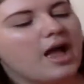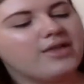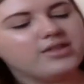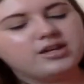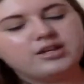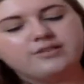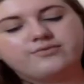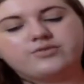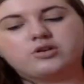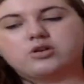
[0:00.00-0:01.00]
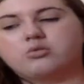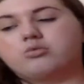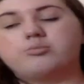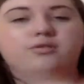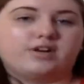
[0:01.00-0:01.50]
And then
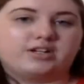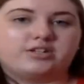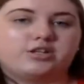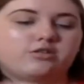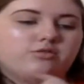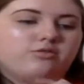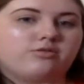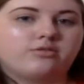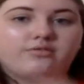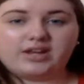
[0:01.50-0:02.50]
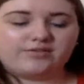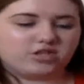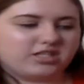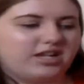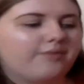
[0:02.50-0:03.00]
we'll move on to
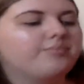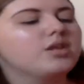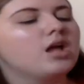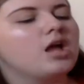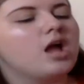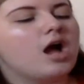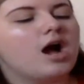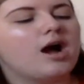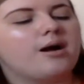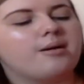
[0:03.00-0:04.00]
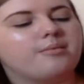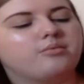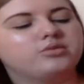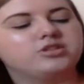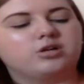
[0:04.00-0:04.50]
favorites now.
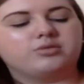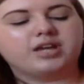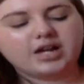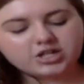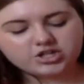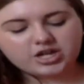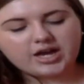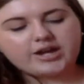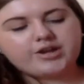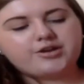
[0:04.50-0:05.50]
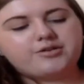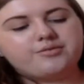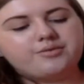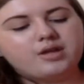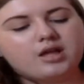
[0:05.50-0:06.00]
We'll start with
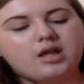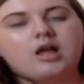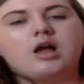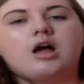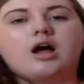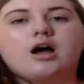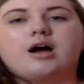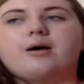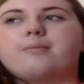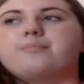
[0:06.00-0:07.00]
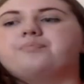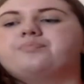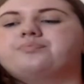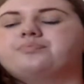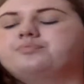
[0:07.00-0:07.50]
eyeshadow.
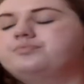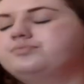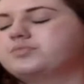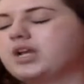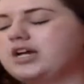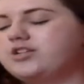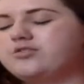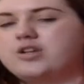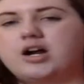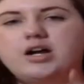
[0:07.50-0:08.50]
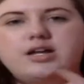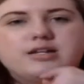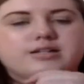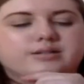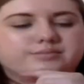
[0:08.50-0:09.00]
I do
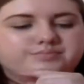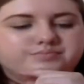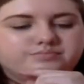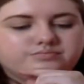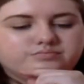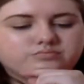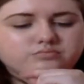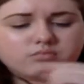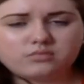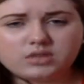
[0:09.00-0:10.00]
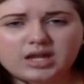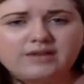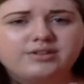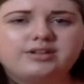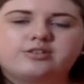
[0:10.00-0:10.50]
not
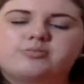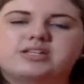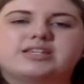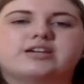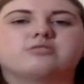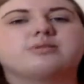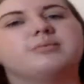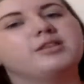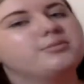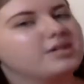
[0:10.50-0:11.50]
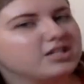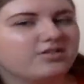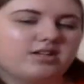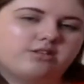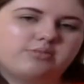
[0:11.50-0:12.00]
have any of their mascaras, but I'm not the biggest
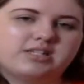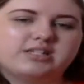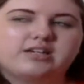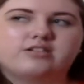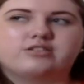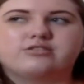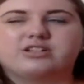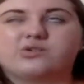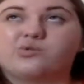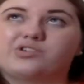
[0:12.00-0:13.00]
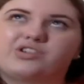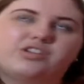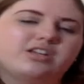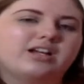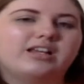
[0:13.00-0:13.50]
fan of their mascaras. There's like one or
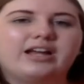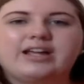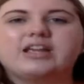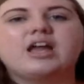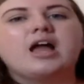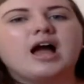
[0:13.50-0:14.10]
two that I like.